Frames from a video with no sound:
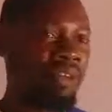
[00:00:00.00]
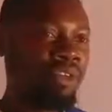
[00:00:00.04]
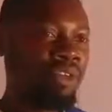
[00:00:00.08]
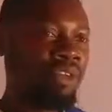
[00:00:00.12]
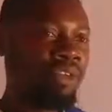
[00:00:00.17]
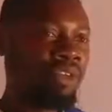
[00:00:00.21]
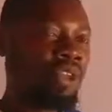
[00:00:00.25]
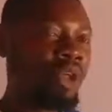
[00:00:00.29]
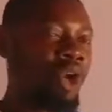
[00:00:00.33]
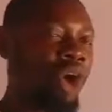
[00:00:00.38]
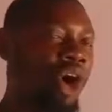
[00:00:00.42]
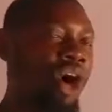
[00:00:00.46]

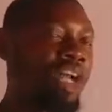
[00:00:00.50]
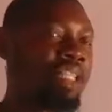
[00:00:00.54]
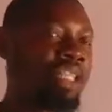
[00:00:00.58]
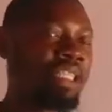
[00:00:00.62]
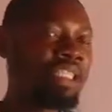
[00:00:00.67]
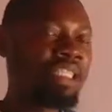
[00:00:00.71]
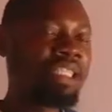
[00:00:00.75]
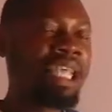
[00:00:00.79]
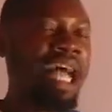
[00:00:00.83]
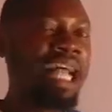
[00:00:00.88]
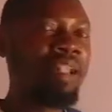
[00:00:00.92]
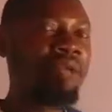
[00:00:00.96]
to
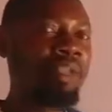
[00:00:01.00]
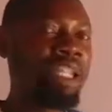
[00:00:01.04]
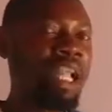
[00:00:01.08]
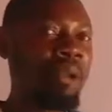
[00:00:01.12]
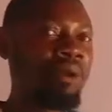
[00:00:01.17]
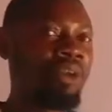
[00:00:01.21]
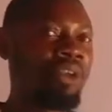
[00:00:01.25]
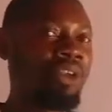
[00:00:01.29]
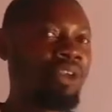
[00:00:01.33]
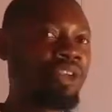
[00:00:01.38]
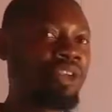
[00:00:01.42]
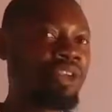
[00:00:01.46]
understand what I'm
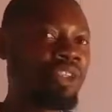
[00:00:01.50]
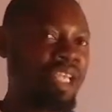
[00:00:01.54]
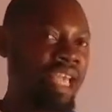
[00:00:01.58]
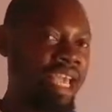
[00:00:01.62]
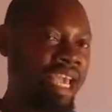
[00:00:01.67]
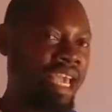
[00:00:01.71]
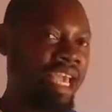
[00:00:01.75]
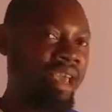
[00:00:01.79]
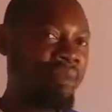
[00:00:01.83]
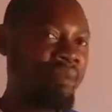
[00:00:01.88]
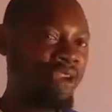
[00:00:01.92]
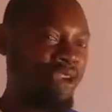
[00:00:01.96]
going to
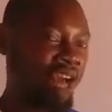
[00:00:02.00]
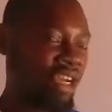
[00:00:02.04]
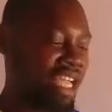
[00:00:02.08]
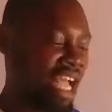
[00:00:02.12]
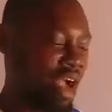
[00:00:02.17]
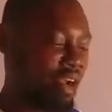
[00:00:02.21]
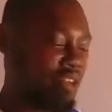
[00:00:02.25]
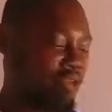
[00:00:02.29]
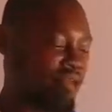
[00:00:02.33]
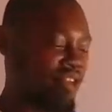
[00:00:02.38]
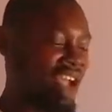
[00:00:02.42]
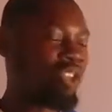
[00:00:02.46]
say, because
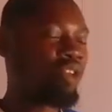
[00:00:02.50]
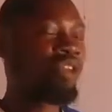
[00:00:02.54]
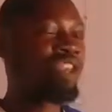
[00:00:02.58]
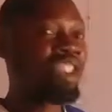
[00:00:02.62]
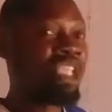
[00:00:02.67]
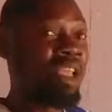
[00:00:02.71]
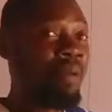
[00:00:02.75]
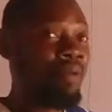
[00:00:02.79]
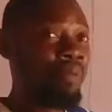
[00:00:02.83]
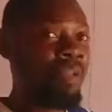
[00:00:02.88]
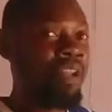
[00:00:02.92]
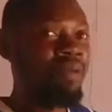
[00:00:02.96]
I'll try to
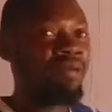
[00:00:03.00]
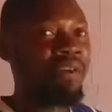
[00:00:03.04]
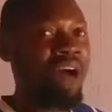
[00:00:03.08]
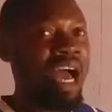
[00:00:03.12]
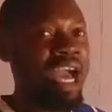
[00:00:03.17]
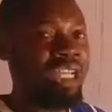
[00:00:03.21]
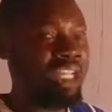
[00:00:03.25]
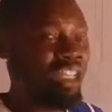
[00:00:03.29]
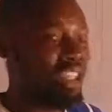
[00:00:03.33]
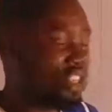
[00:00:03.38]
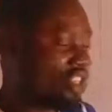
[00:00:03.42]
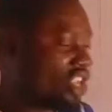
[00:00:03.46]

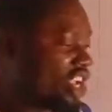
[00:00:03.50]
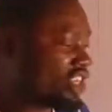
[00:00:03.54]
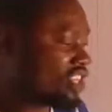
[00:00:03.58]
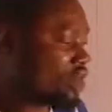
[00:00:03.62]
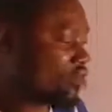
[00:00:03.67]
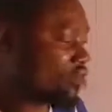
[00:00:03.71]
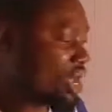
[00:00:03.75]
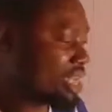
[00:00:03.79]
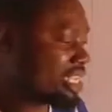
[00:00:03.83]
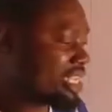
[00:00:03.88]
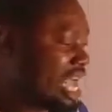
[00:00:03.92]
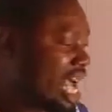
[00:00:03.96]
simplify it in such a
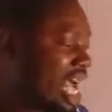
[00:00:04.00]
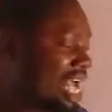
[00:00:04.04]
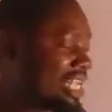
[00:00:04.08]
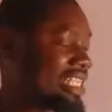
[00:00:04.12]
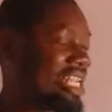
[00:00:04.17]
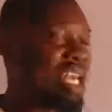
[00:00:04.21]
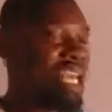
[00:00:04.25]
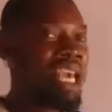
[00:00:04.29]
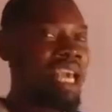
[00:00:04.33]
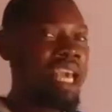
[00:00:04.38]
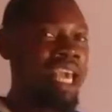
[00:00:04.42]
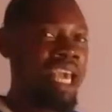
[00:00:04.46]
way
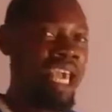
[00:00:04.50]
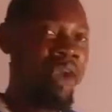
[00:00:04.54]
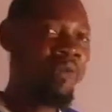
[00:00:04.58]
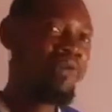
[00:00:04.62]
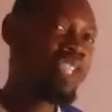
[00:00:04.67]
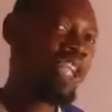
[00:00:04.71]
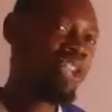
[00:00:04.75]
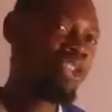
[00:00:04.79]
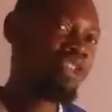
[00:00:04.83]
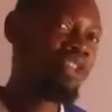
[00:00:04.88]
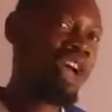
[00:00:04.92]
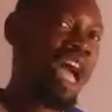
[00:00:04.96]
that
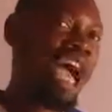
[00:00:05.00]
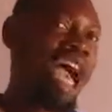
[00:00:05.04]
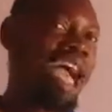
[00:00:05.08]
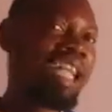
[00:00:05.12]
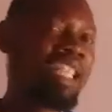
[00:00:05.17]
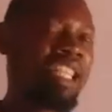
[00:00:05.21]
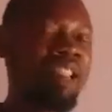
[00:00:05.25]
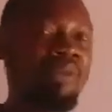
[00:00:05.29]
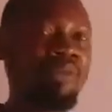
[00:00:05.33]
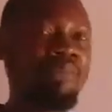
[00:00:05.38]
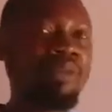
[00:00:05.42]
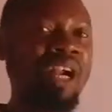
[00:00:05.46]
even the
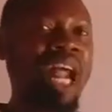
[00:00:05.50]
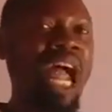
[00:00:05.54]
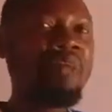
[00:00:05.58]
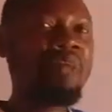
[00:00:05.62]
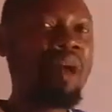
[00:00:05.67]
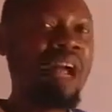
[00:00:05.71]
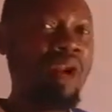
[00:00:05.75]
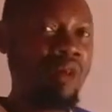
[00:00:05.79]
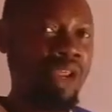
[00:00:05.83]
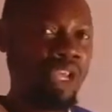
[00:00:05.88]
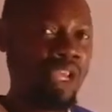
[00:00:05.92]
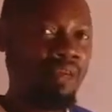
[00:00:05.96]
child in
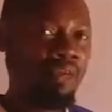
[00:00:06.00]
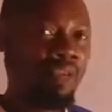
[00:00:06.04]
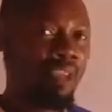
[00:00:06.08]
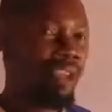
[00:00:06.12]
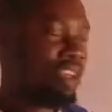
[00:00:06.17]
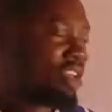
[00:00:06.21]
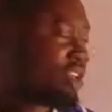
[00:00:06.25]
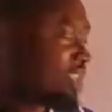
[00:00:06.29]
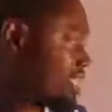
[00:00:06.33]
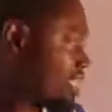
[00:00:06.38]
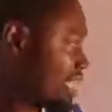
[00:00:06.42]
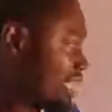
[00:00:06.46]
primary
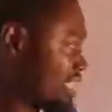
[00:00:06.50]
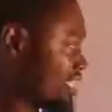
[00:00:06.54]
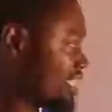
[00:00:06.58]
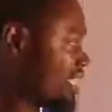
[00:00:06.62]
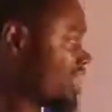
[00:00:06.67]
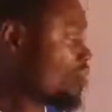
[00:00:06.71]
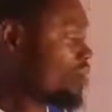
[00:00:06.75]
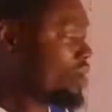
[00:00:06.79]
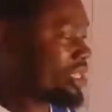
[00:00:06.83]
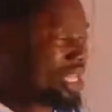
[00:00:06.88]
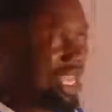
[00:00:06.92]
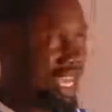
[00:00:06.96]
can
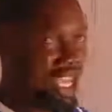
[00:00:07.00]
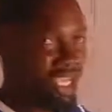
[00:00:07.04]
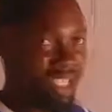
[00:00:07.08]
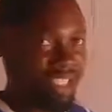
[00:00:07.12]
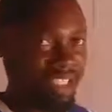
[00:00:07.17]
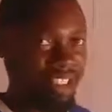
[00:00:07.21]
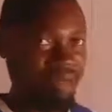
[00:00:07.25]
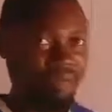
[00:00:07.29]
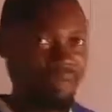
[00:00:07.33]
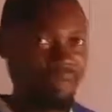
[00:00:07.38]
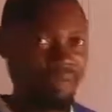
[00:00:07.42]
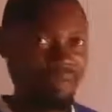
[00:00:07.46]
deal with
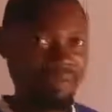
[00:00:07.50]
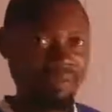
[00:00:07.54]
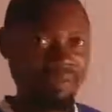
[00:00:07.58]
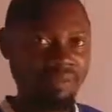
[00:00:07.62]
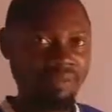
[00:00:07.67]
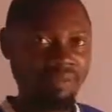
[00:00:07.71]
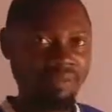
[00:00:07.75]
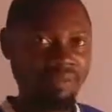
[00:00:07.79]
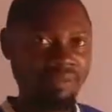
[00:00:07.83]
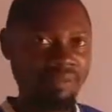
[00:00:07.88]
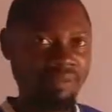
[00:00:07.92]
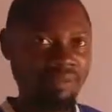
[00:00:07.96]
this.
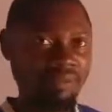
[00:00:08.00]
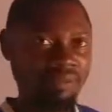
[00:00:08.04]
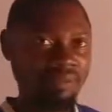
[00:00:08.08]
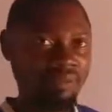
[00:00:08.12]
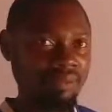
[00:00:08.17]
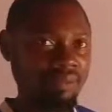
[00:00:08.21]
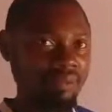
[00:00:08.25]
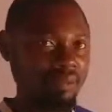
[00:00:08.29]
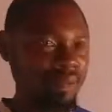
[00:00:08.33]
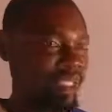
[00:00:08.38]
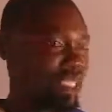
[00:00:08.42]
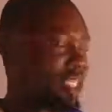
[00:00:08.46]

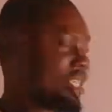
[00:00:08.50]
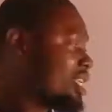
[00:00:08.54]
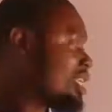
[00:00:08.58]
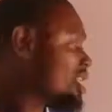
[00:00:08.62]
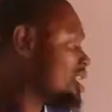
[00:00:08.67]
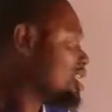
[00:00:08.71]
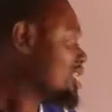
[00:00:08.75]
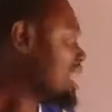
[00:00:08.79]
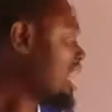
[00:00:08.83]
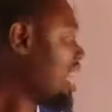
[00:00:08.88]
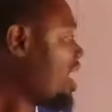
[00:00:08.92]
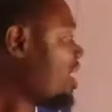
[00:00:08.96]

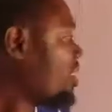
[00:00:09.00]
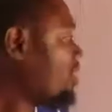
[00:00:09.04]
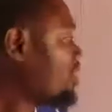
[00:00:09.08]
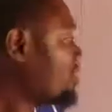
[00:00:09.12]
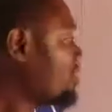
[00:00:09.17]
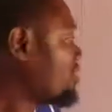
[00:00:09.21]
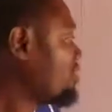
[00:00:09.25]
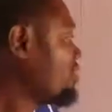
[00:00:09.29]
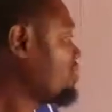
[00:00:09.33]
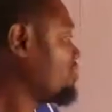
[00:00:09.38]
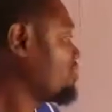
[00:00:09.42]
Now,